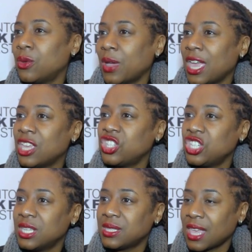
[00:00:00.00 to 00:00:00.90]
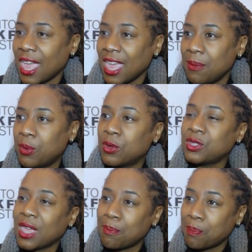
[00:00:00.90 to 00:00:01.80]
the way she's able
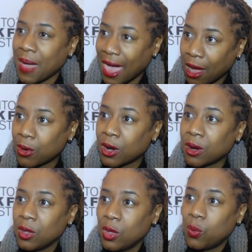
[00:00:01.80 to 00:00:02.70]
to empower